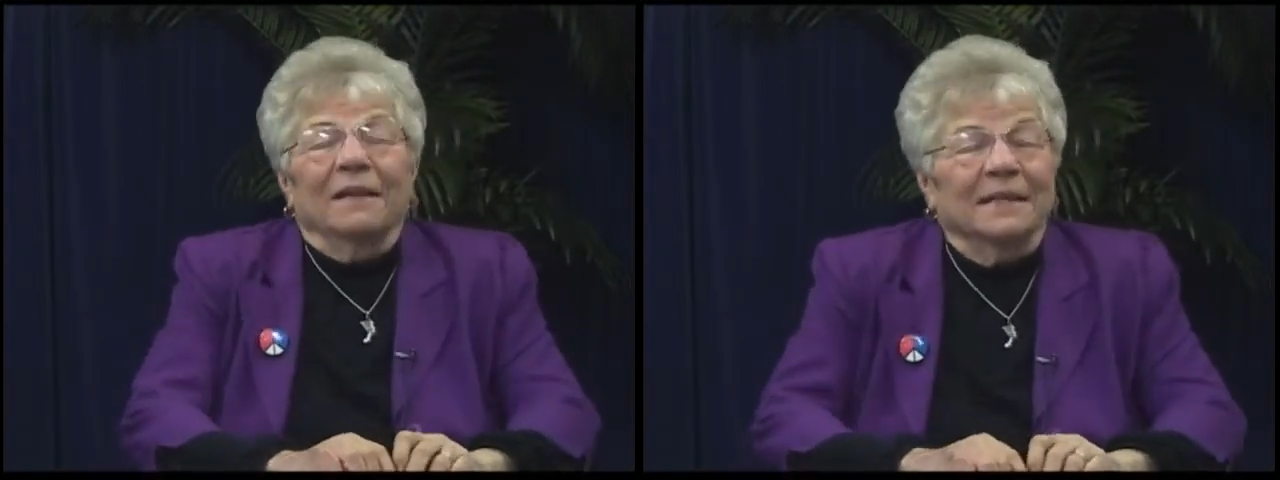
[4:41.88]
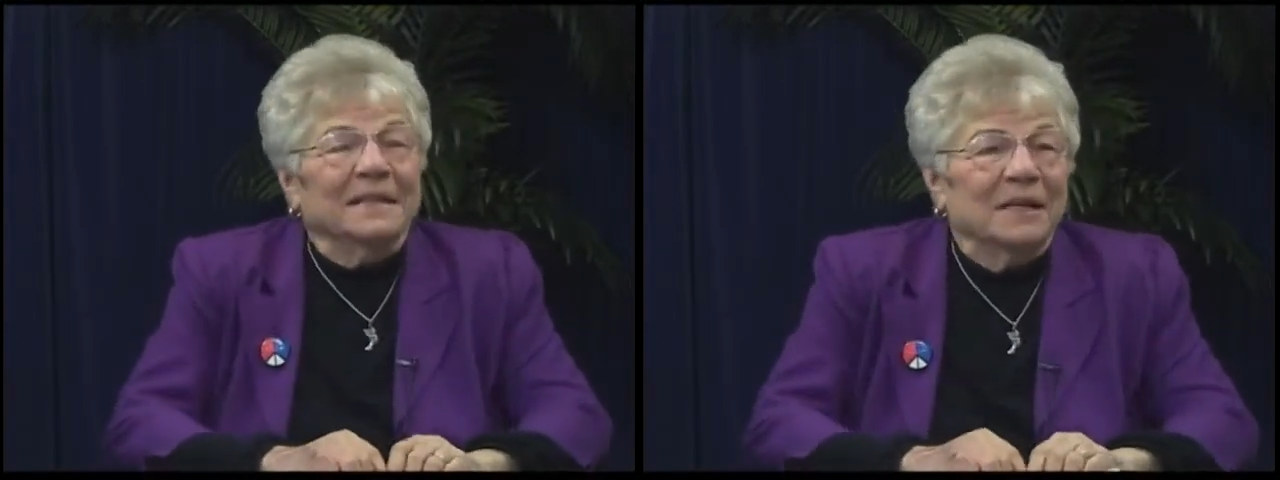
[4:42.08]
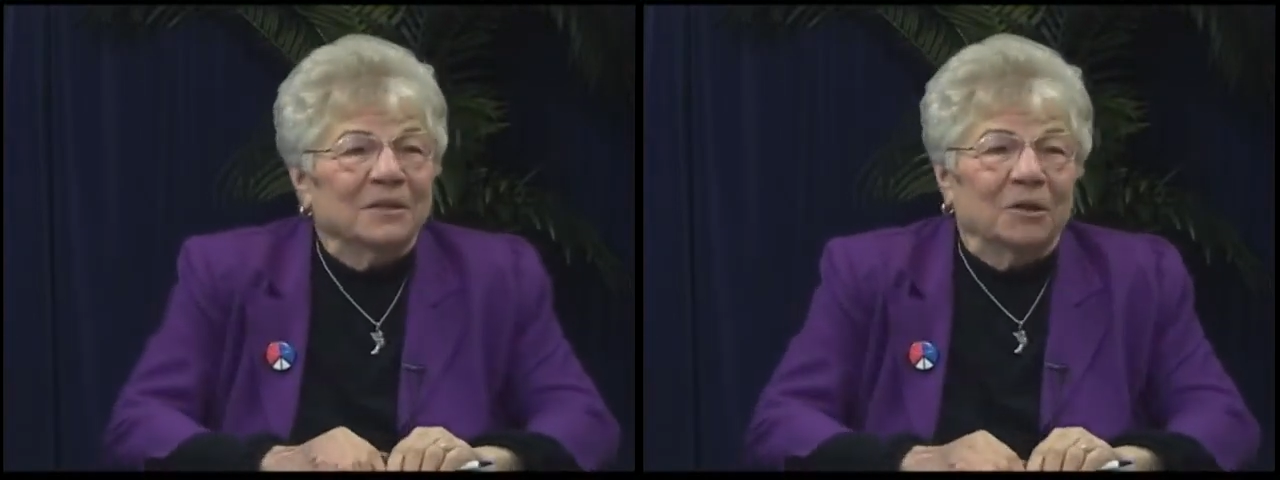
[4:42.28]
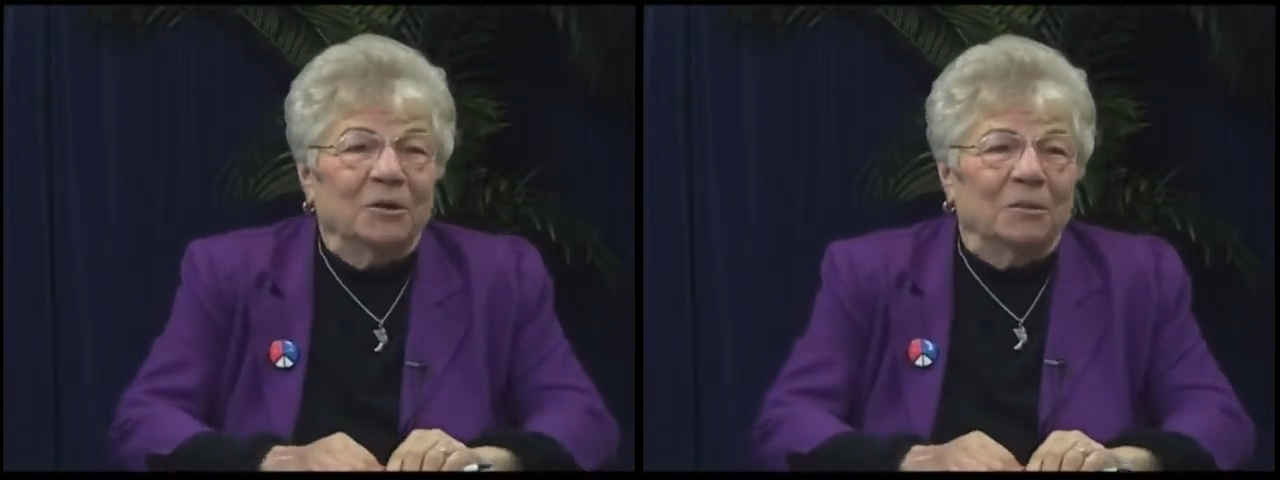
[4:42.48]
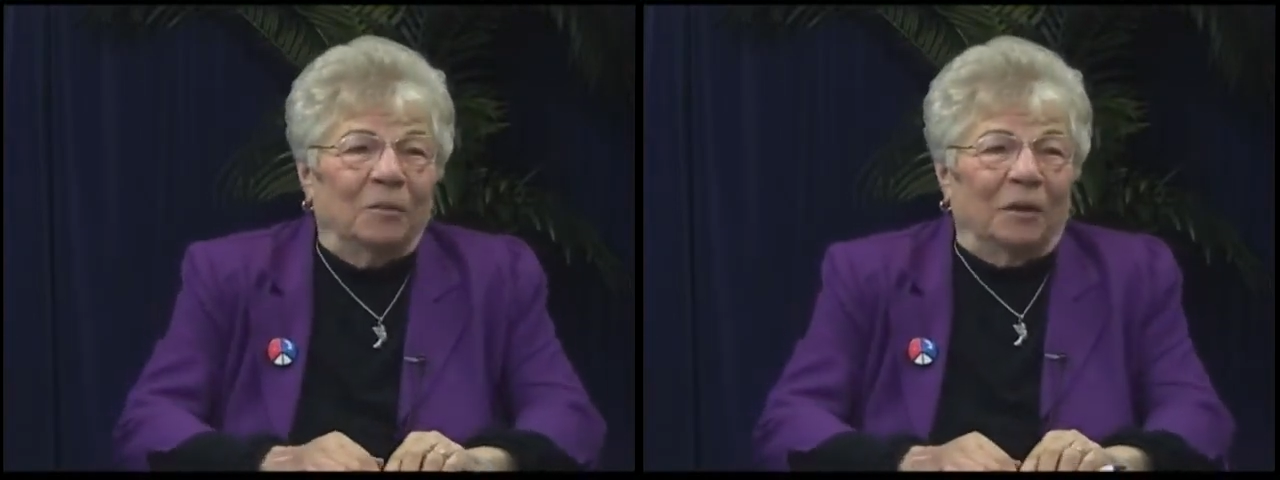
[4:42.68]
That takes a
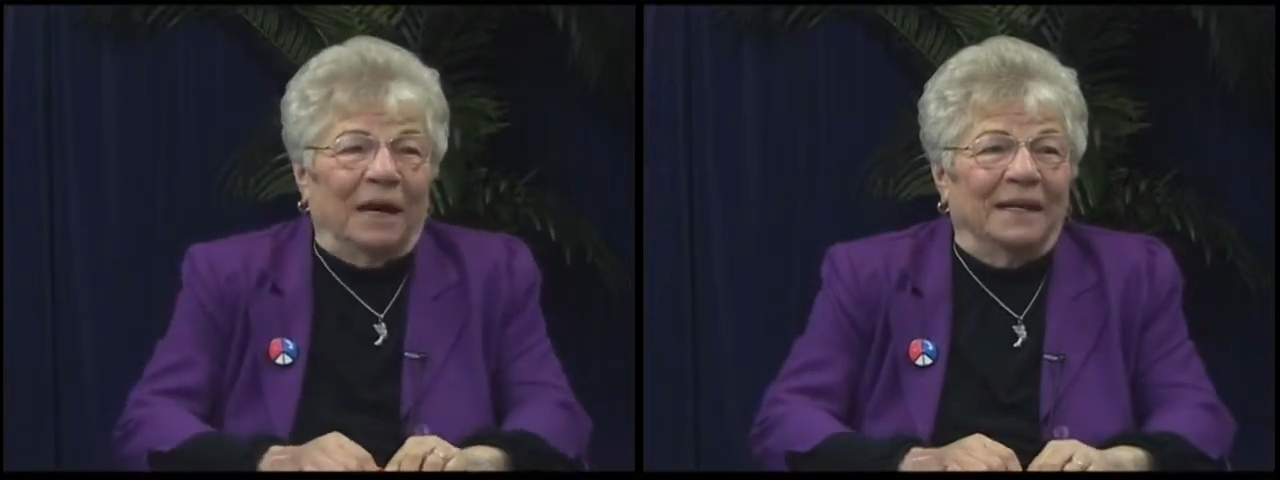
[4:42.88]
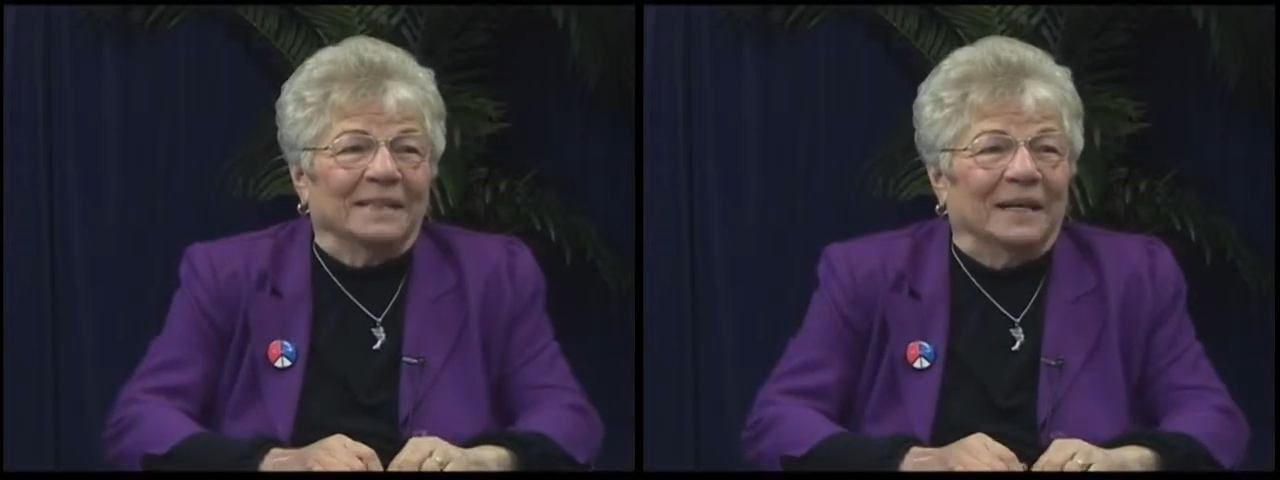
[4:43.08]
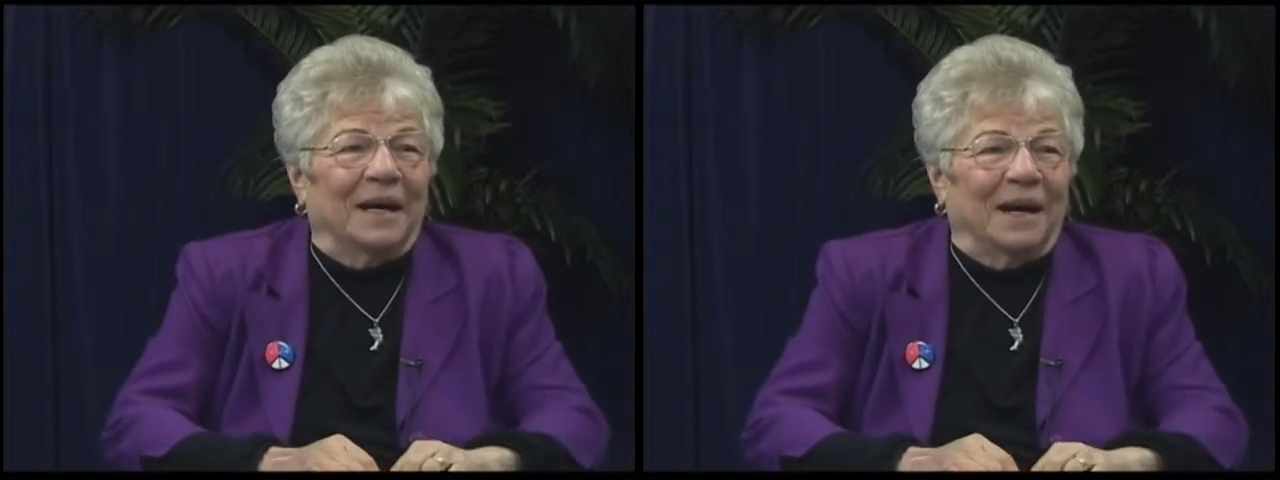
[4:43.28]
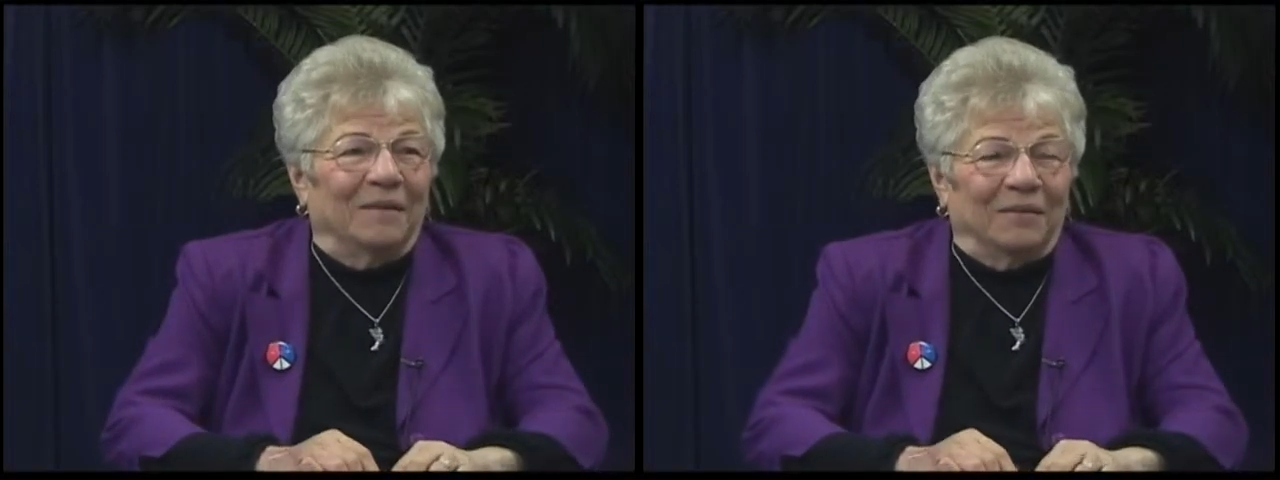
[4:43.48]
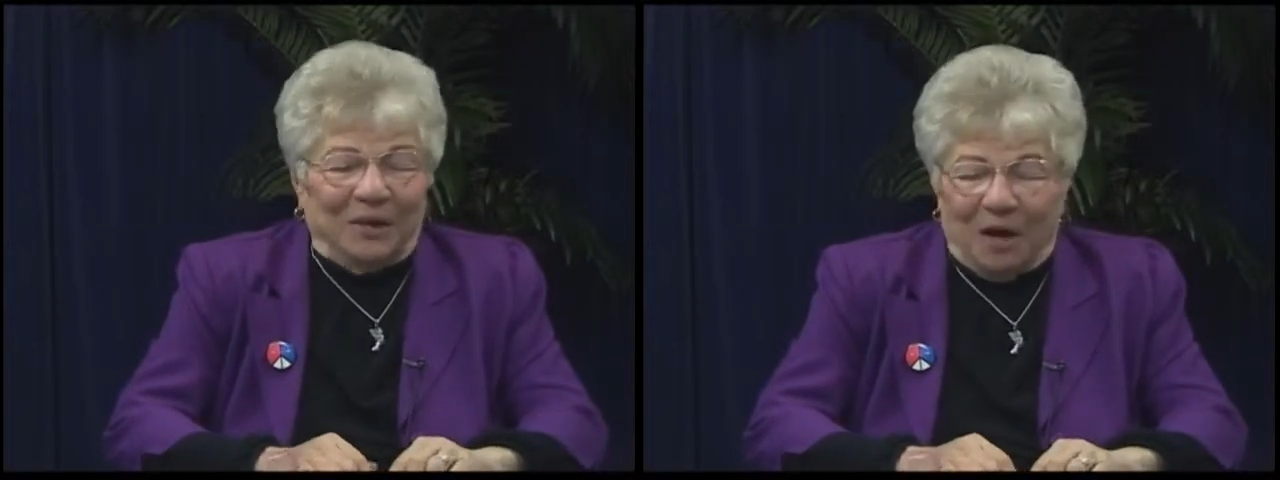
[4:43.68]
good brain to
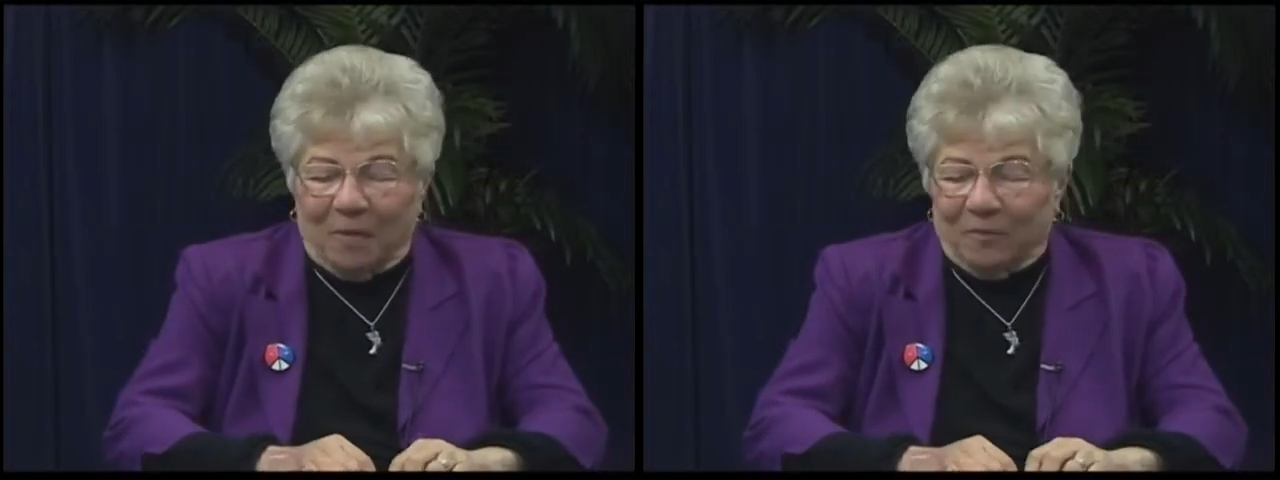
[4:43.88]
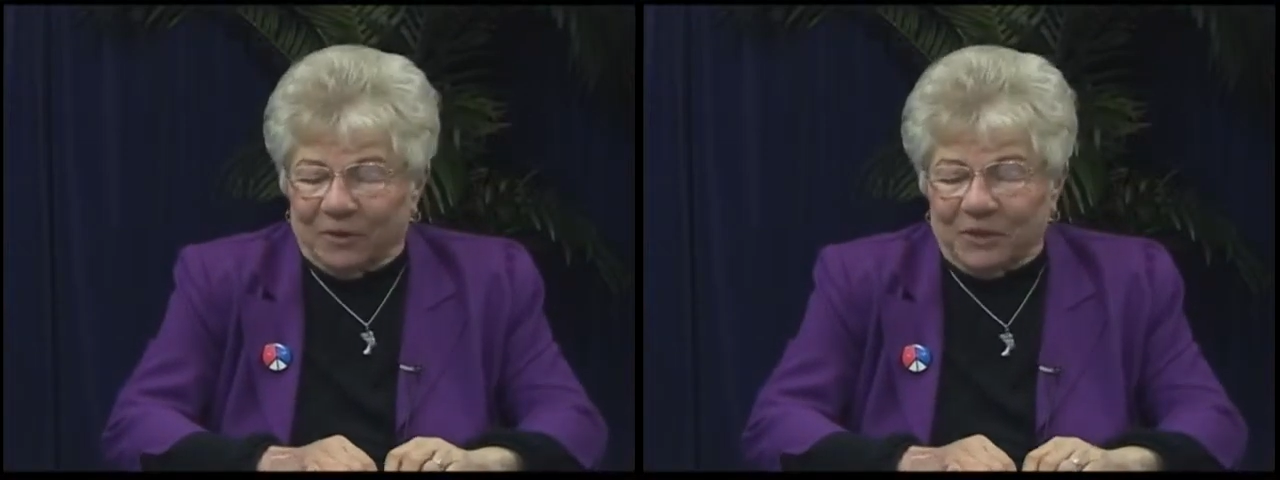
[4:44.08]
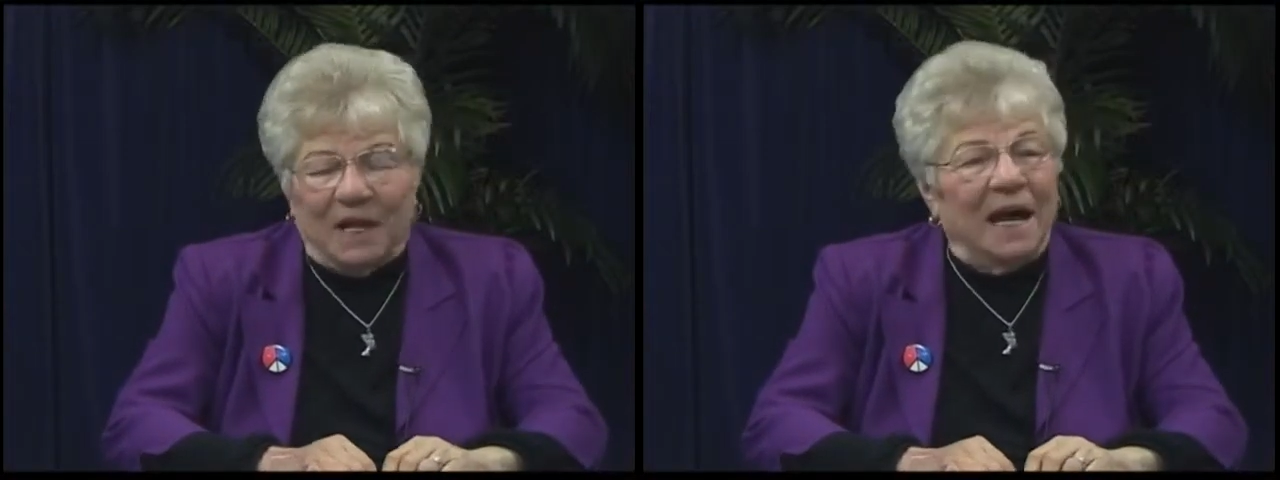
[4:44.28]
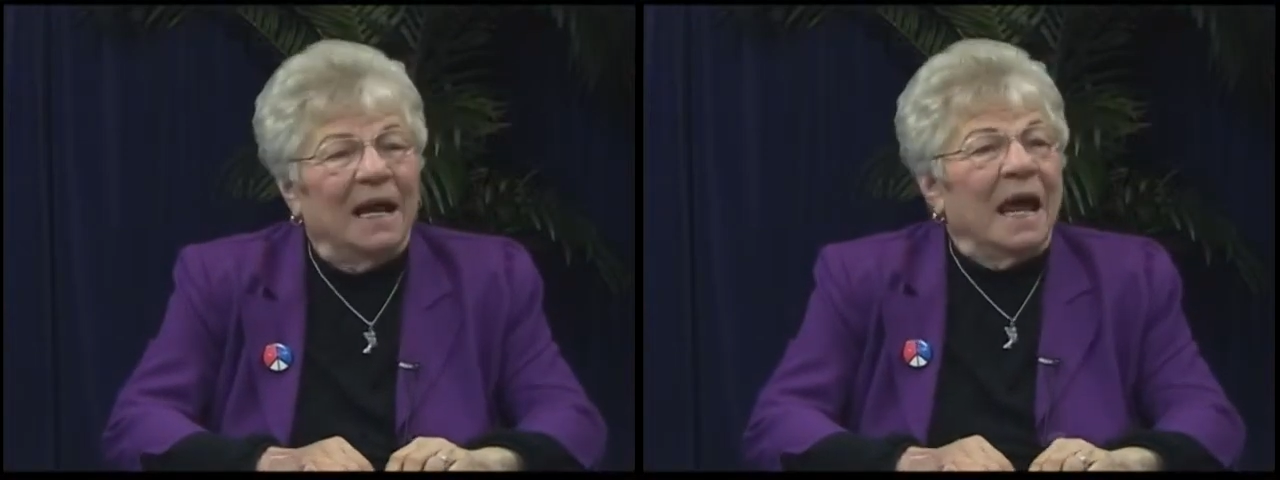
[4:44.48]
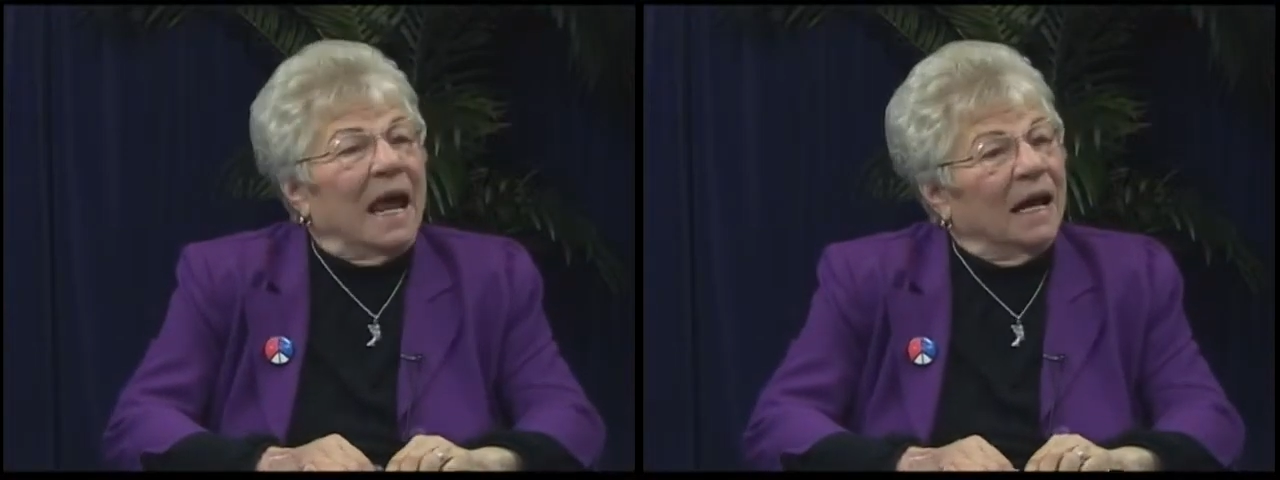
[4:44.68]
kind of accomplish that.